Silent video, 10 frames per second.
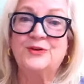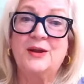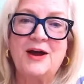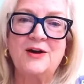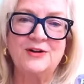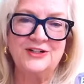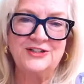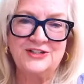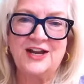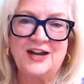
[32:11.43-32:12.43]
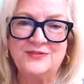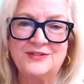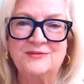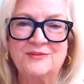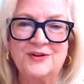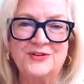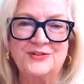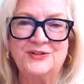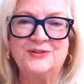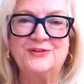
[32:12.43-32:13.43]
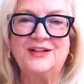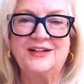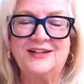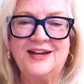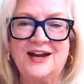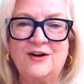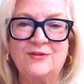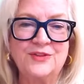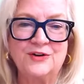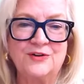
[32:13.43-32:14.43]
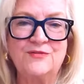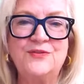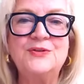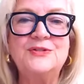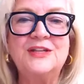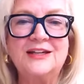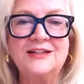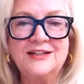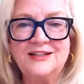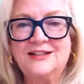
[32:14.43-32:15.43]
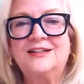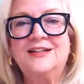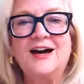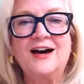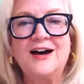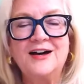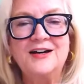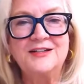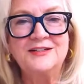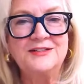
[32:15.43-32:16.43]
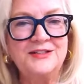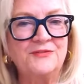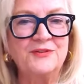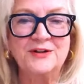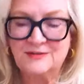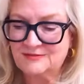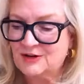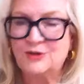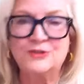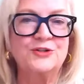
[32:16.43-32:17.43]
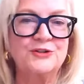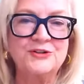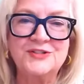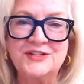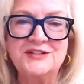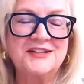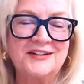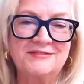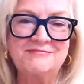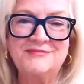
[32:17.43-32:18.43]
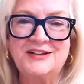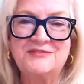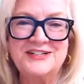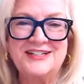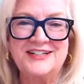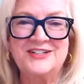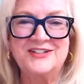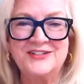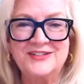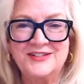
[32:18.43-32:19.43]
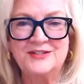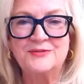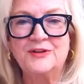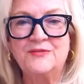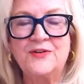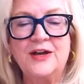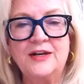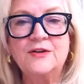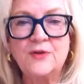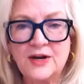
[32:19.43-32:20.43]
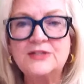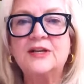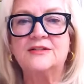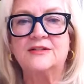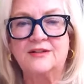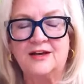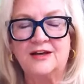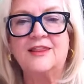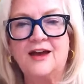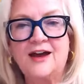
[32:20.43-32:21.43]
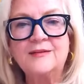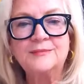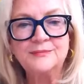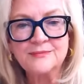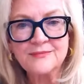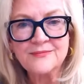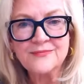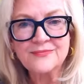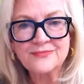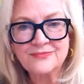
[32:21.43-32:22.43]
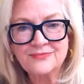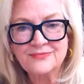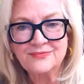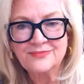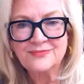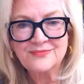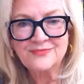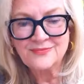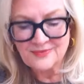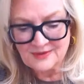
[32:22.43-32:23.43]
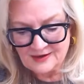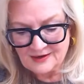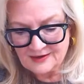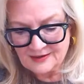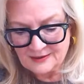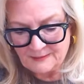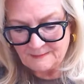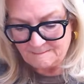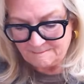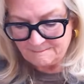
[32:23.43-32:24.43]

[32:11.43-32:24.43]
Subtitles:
about good chefs and what they're doing and how they're infusing different cultures into different dishes. It's really fun. And Grace does a lot of that. We we have a new